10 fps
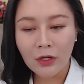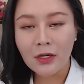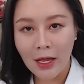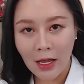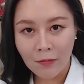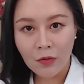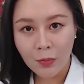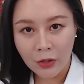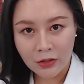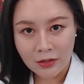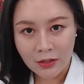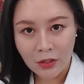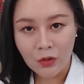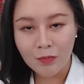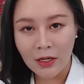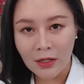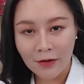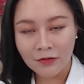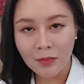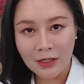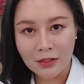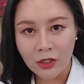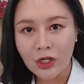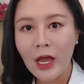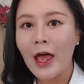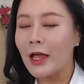the name of the person who left the message,